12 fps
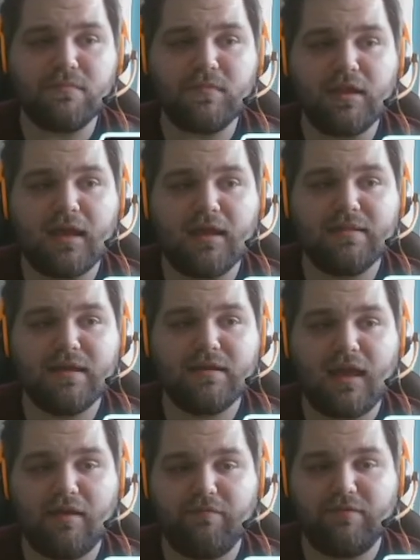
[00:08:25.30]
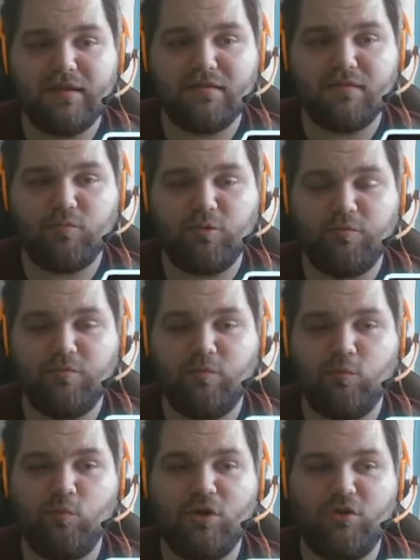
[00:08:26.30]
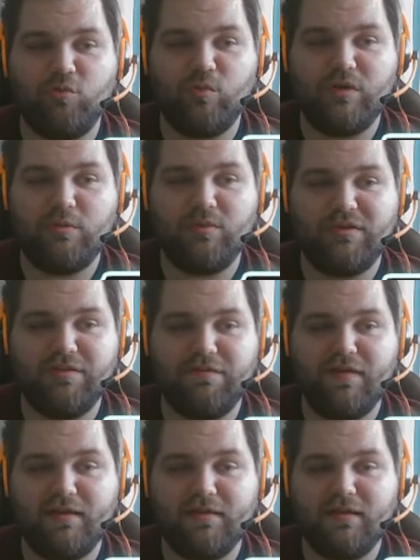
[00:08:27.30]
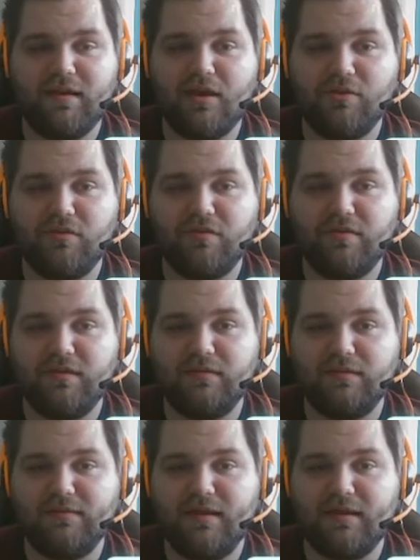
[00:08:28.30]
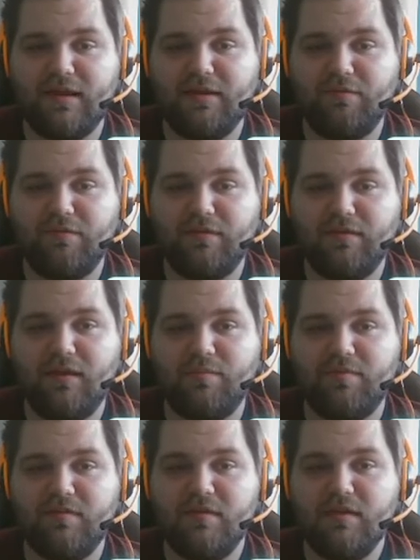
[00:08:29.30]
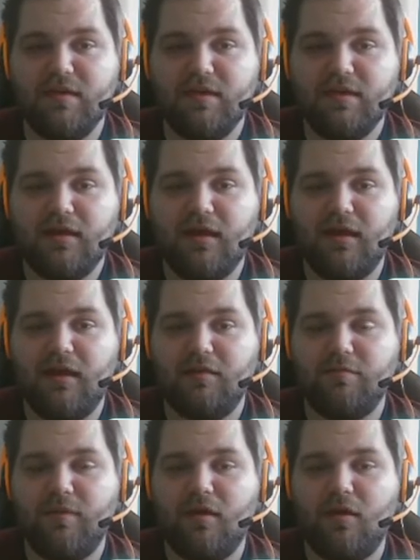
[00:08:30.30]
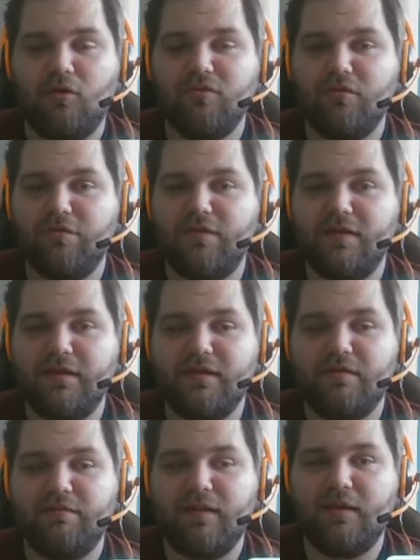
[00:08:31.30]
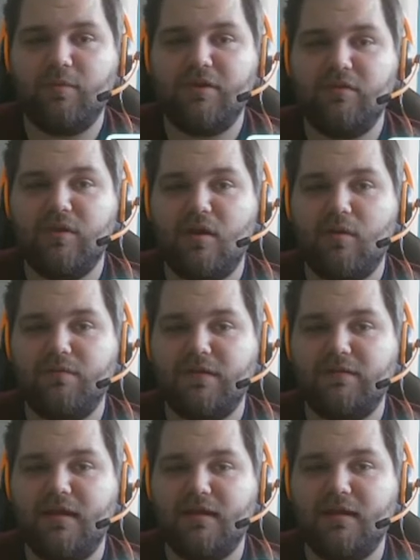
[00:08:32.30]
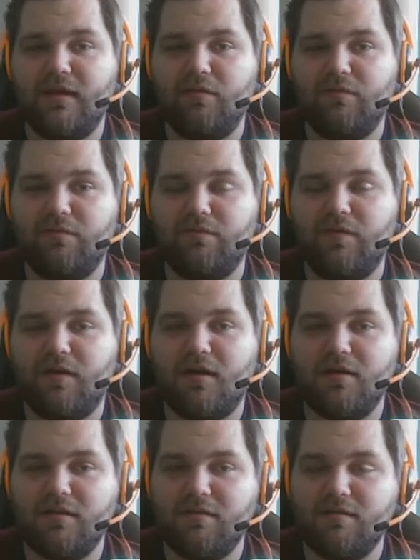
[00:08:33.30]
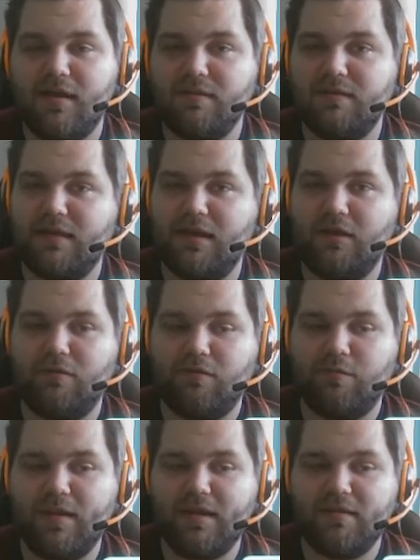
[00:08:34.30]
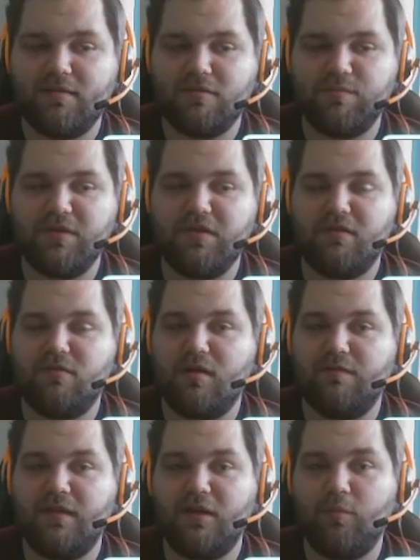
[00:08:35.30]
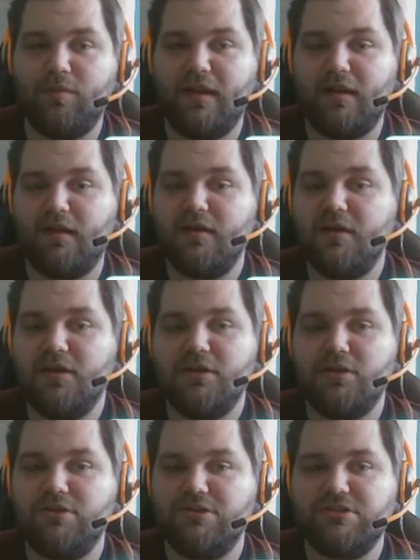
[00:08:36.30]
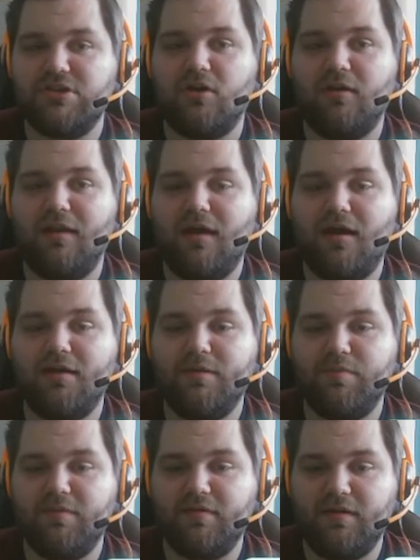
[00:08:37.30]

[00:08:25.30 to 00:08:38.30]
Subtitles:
And then what we would defend. And now you see the 10-9 of clubs. It's also funny enough, like when you now have the 10-9 of hearts and the 10-9 of spades, because you have that open-ender, you just call 100%